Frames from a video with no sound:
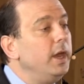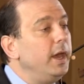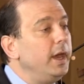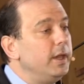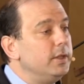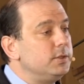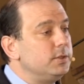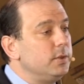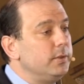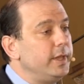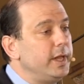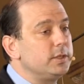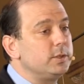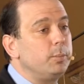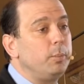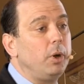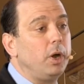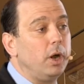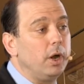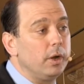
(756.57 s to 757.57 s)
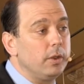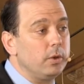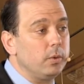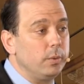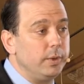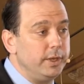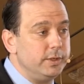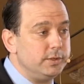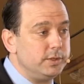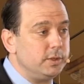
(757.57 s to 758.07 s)
And so that's part of the
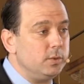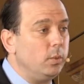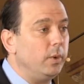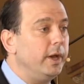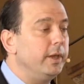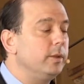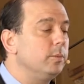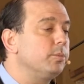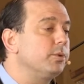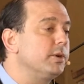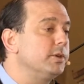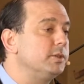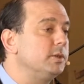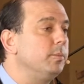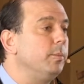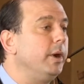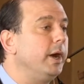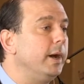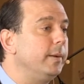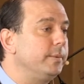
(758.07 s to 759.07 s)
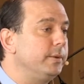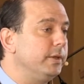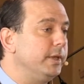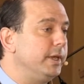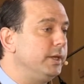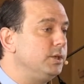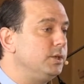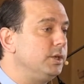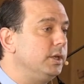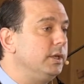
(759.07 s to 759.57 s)
reason why the prison
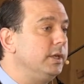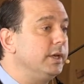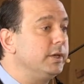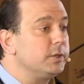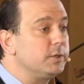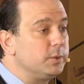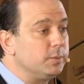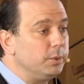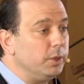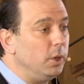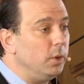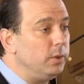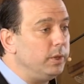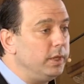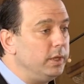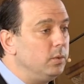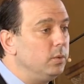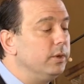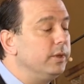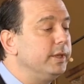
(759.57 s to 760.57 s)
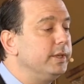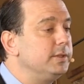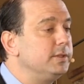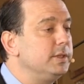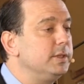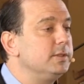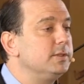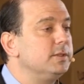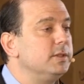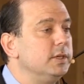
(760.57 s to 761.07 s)
population exploded really
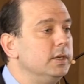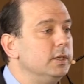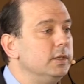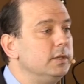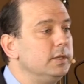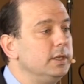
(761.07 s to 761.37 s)
since the,